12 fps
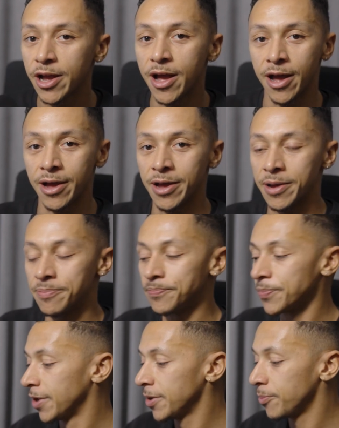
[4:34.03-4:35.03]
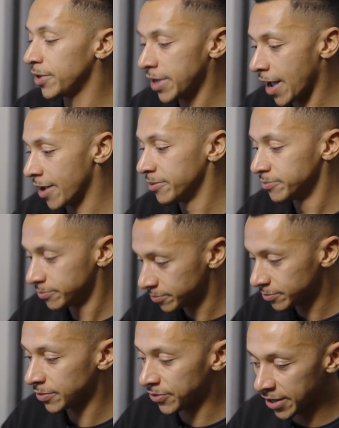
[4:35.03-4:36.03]
Um, but yeah,
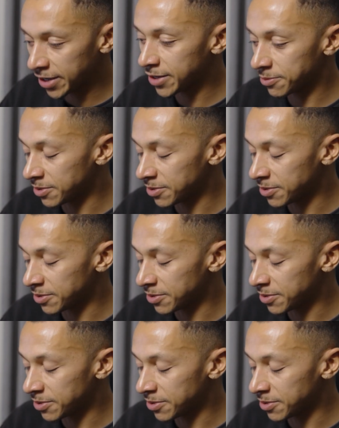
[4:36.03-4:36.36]
I think